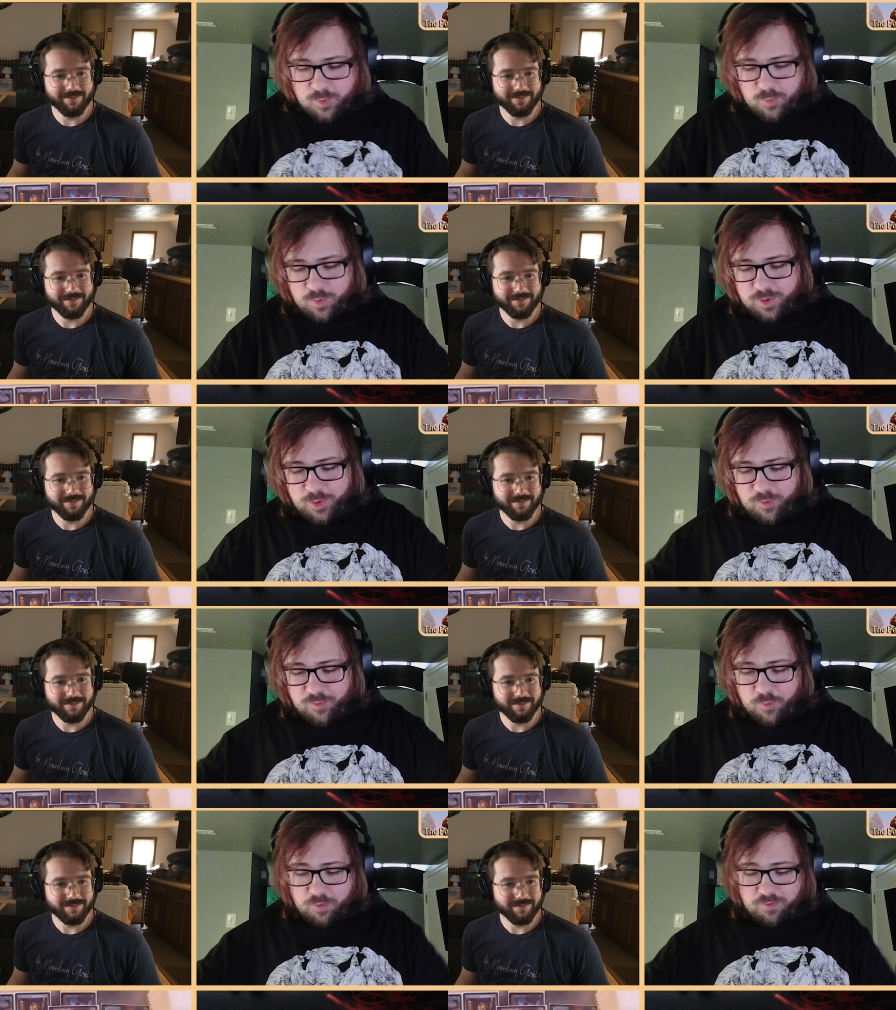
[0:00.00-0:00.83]
Speaker 1: We're going to go
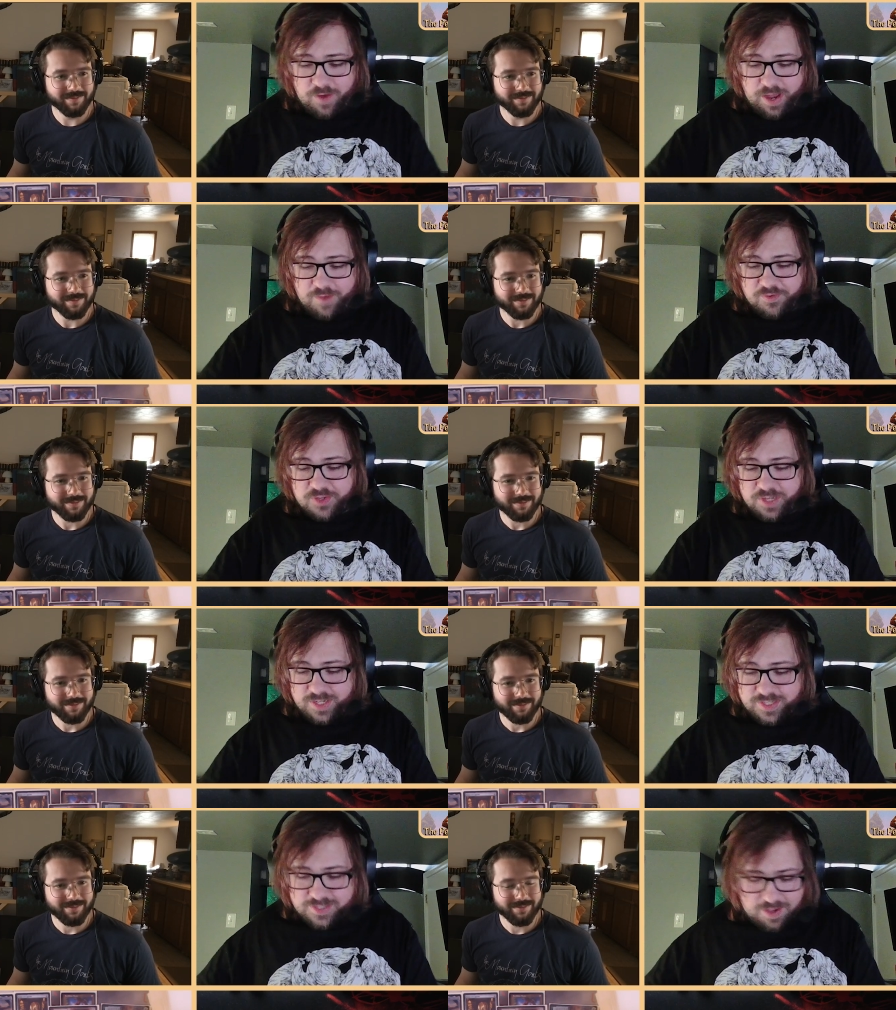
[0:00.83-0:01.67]
four, five,
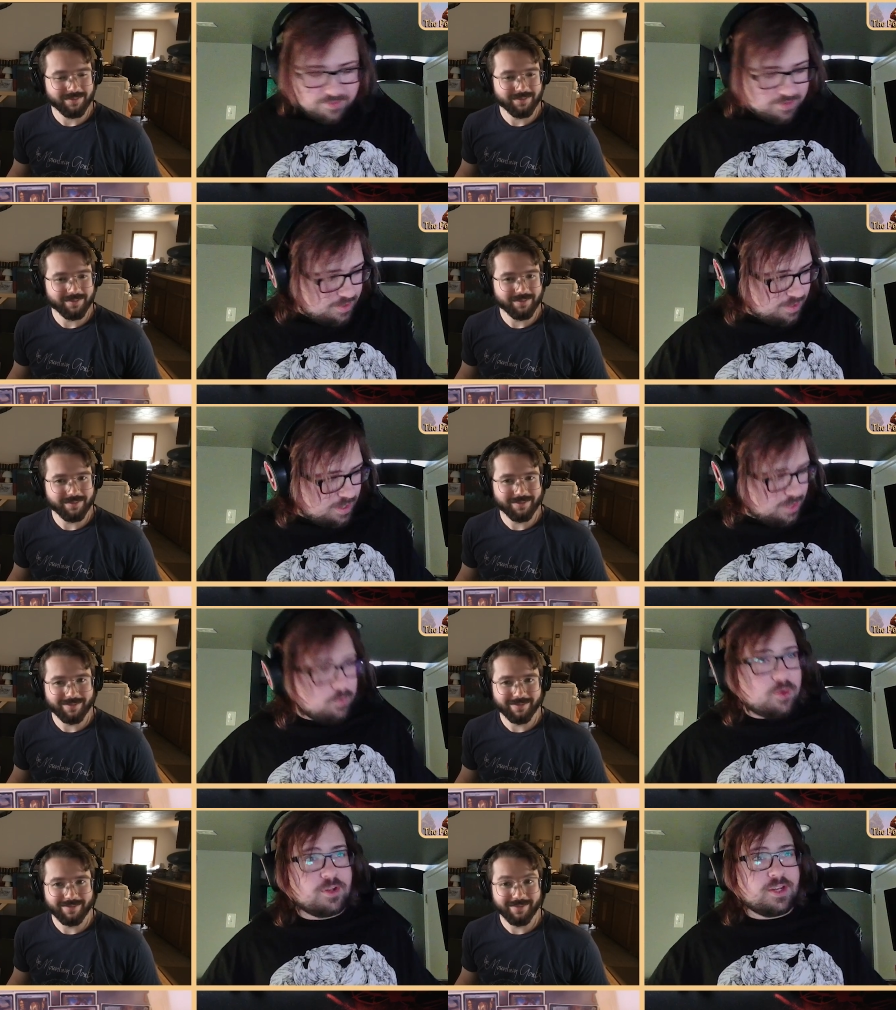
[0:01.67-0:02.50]
six, seven,
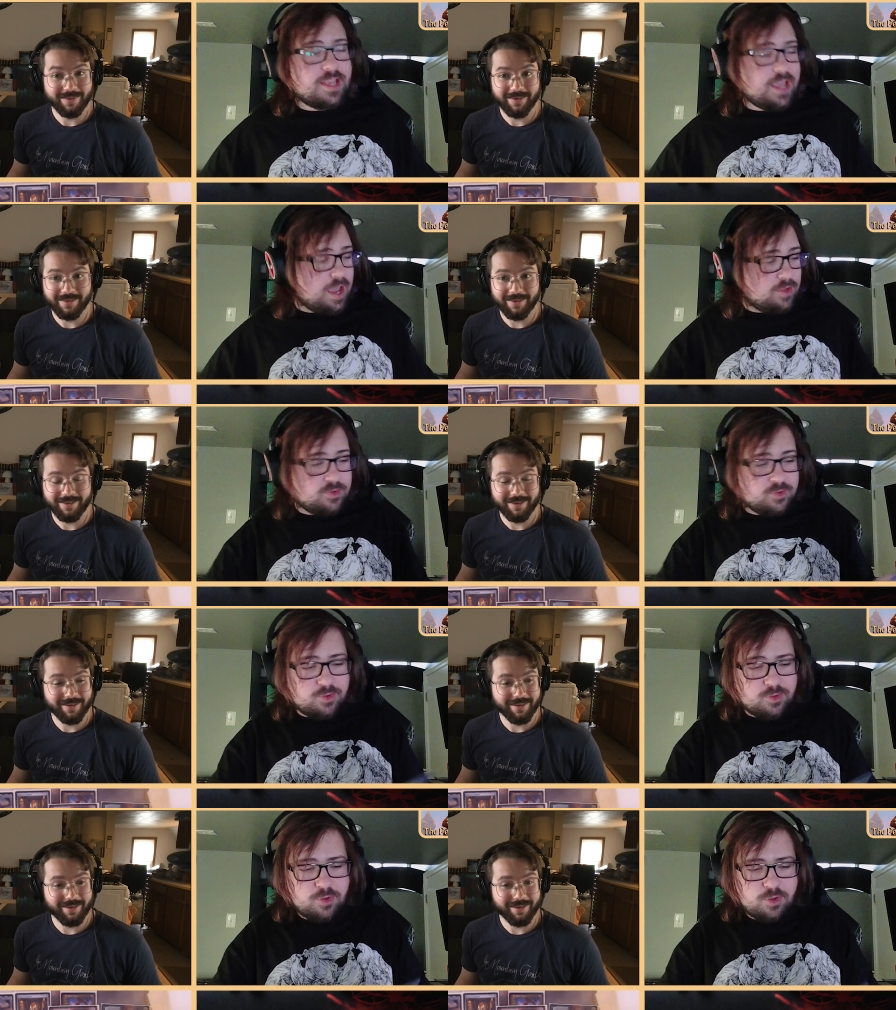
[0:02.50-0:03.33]
and we're going to
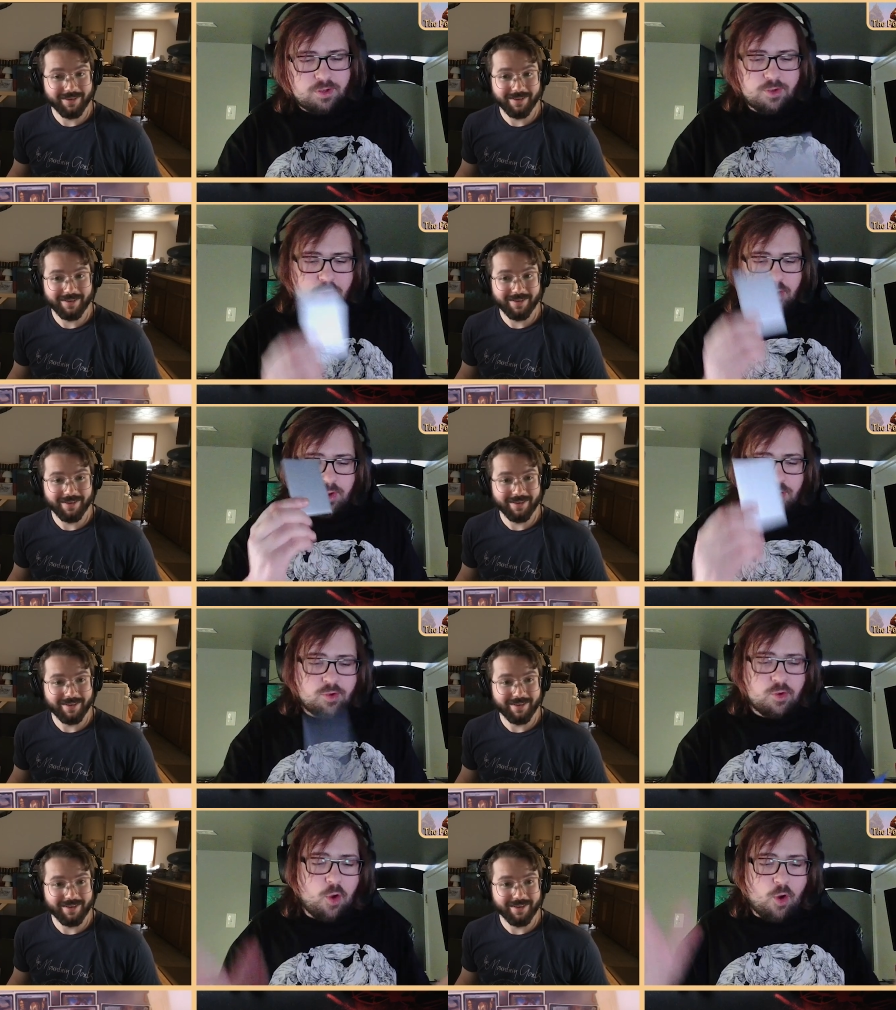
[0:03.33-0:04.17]
cast
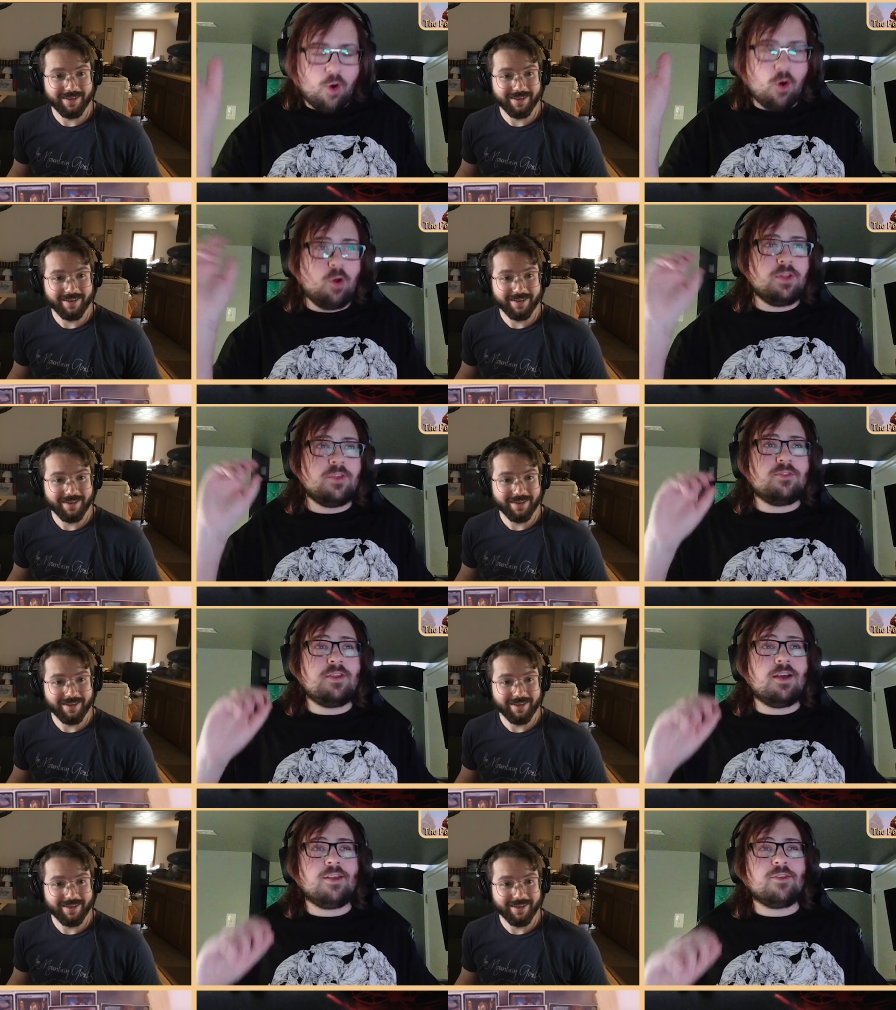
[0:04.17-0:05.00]
all is
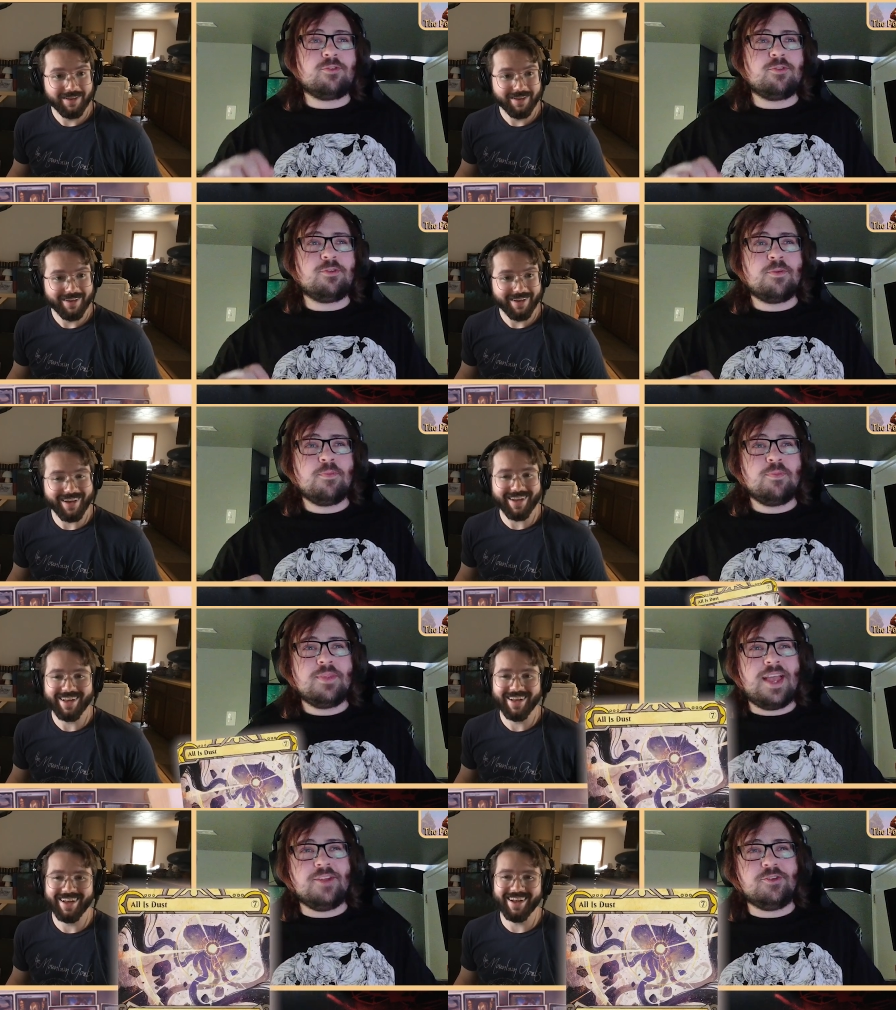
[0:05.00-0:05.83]
dust.
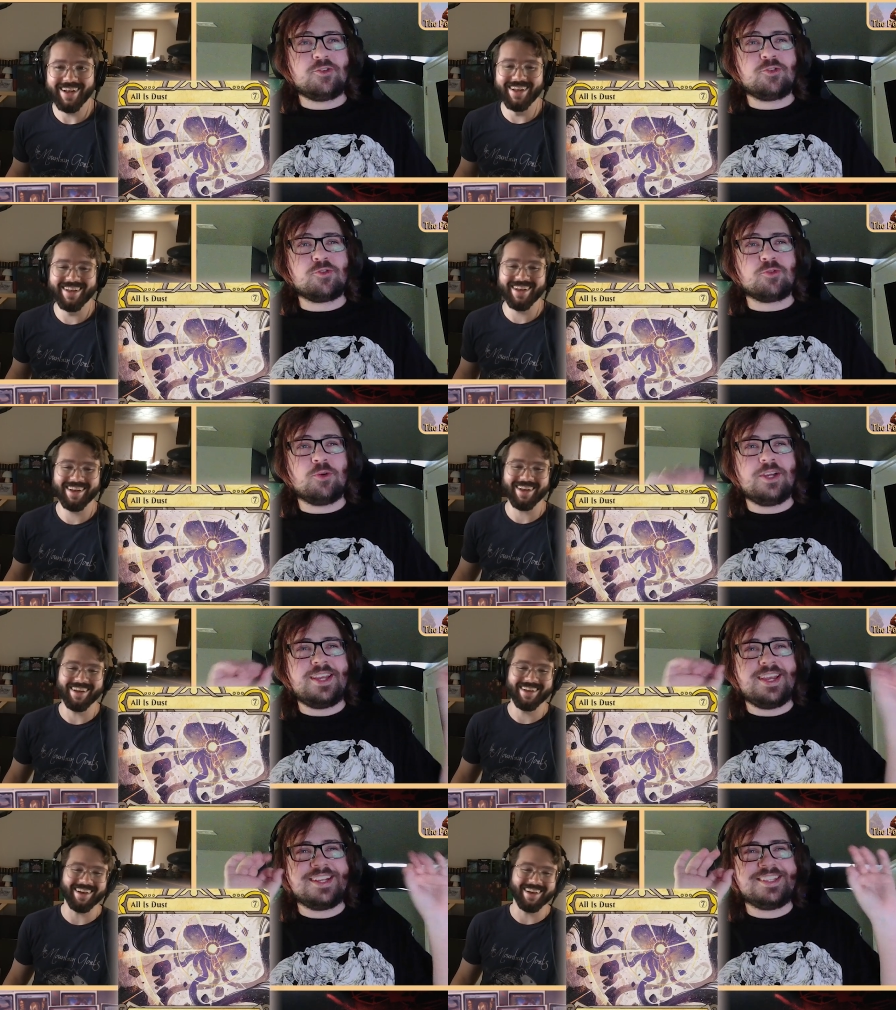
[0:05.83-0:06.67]

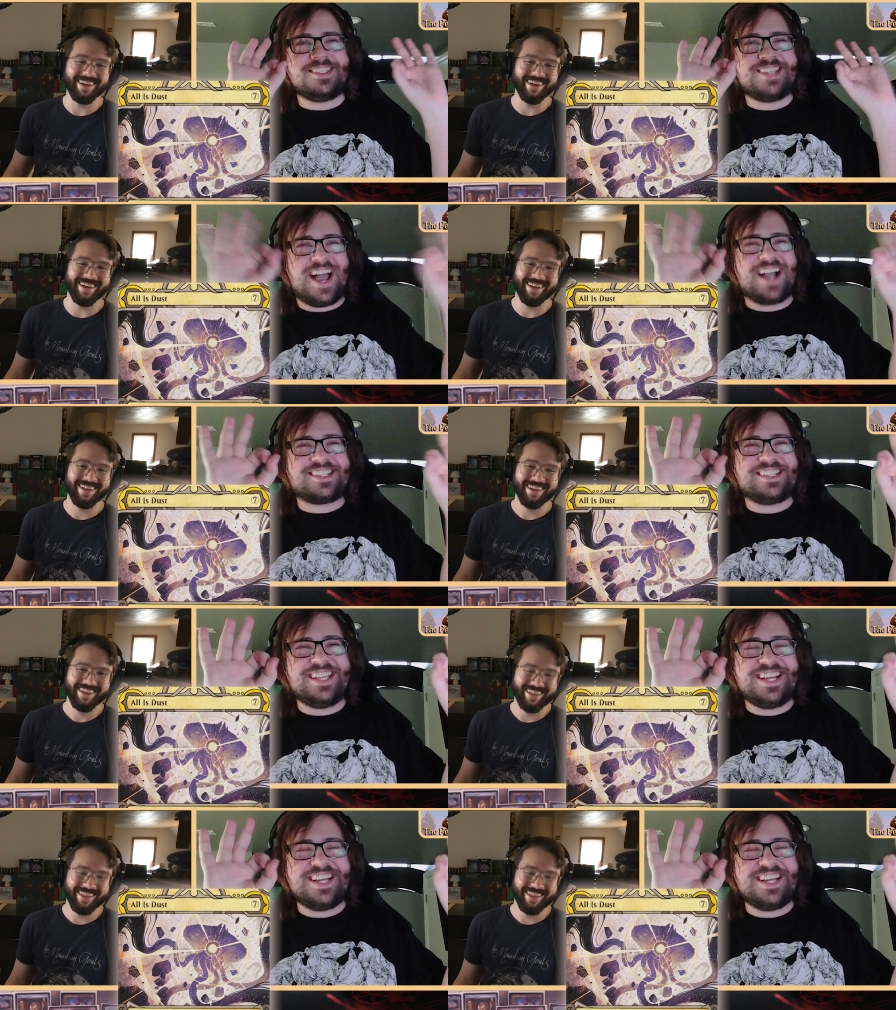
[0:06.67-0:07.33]
exactly